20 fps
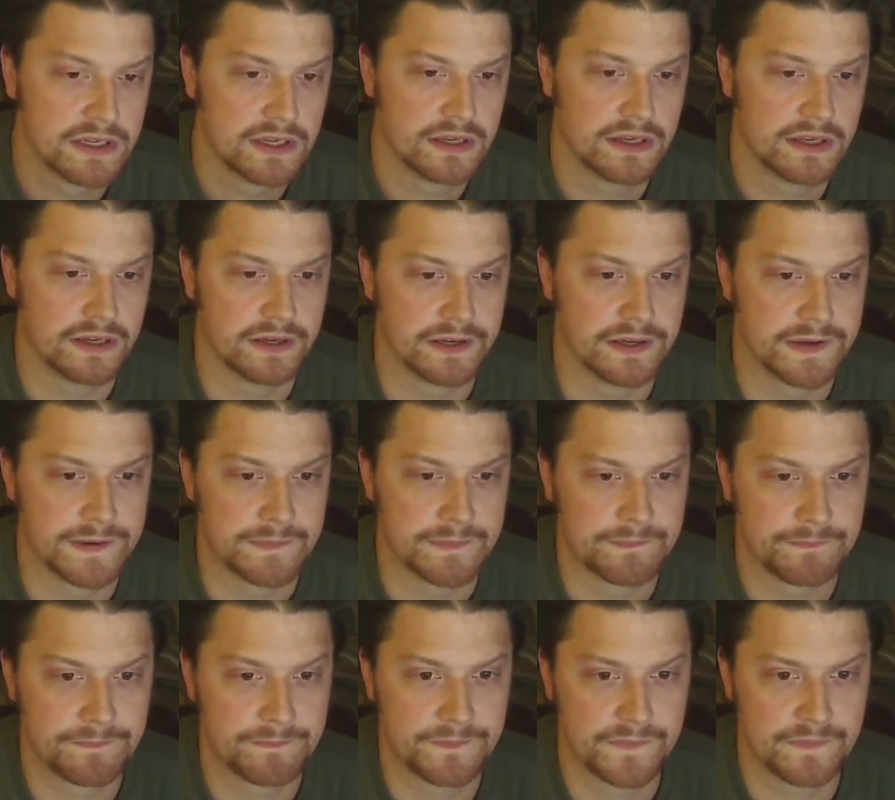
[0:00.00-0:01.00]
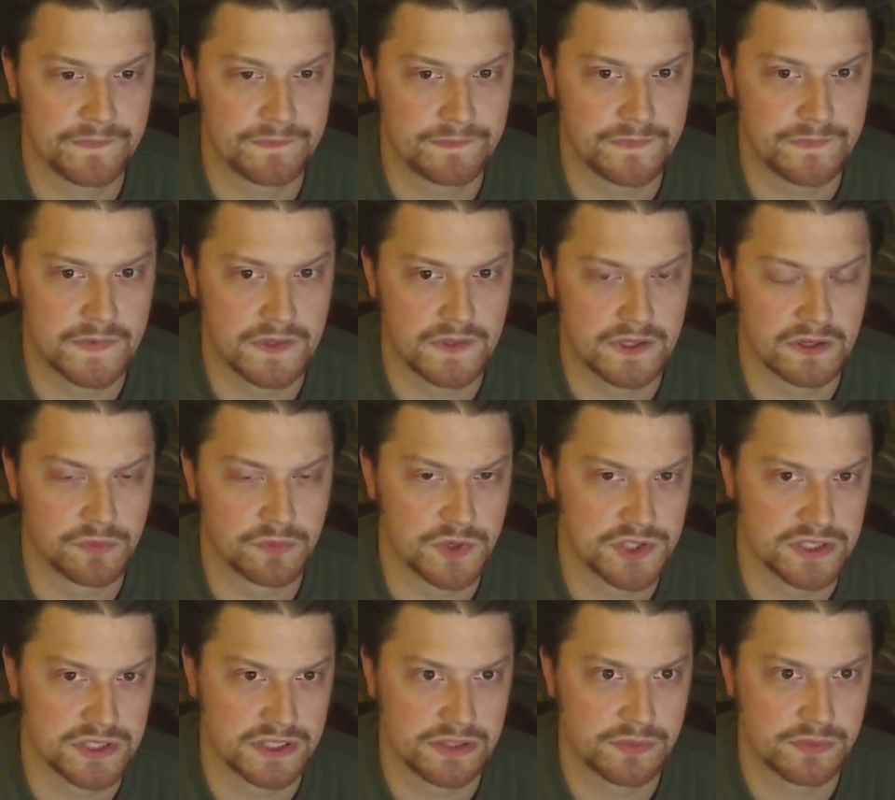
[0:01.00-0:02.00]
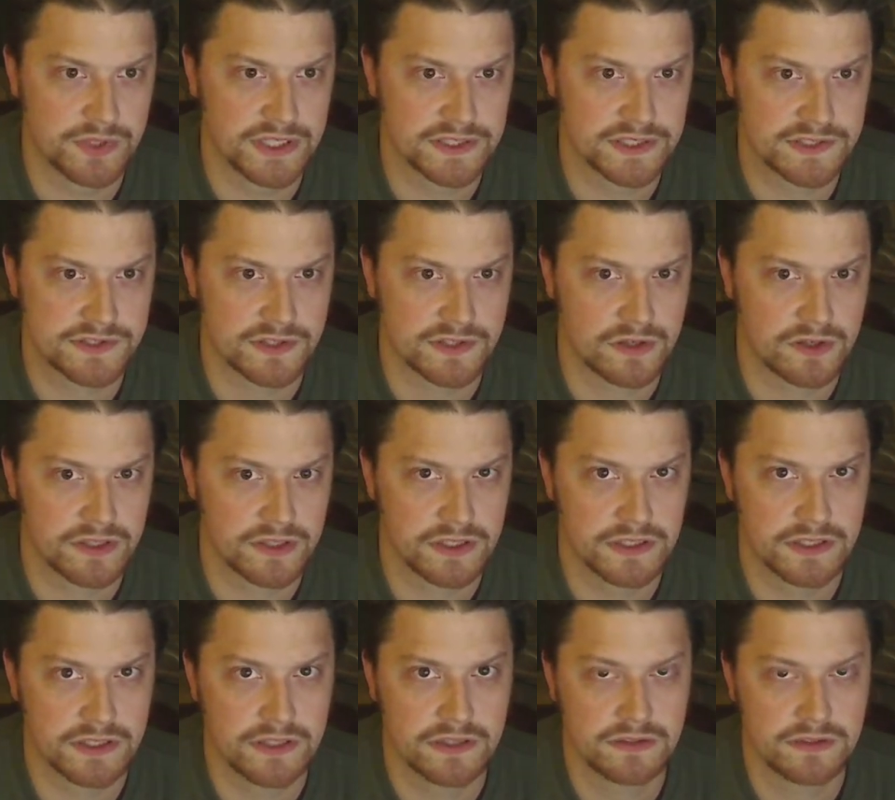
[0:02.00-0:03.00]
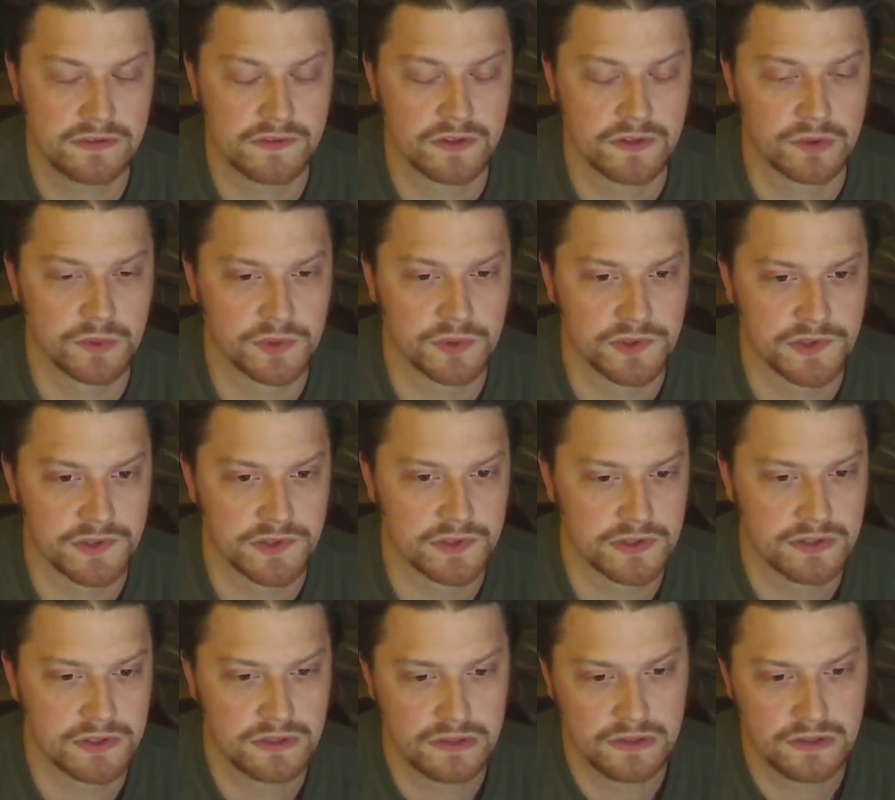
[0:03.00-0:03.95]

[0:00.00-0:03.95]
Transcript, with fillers: Um, originally, when it started, there were